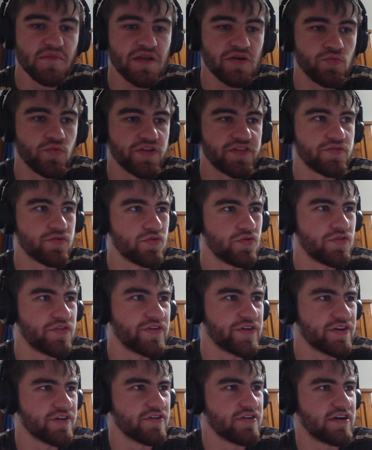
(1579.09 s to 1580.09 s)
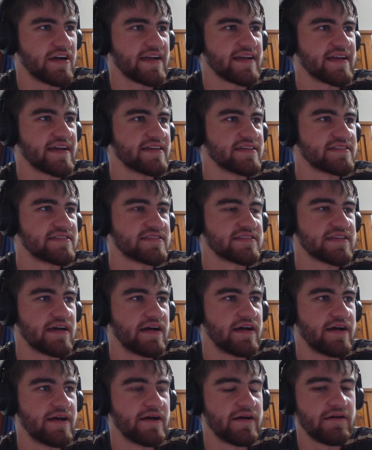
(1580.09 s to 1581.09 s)
with all the, I guess,
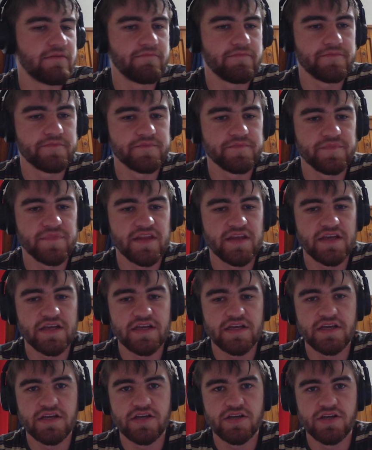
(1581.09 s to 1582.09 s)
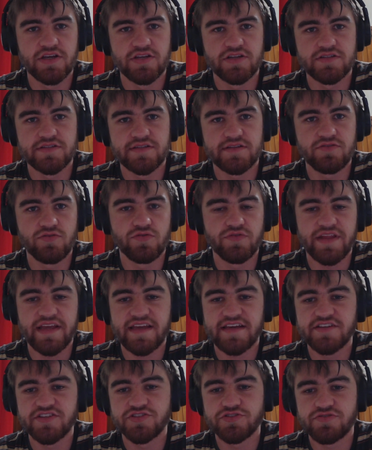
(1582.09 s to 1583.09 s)
all the
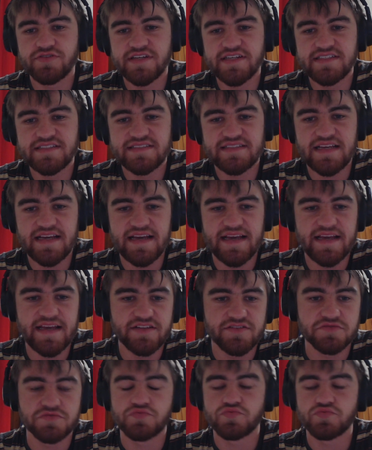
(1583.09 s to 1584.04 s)
injuries and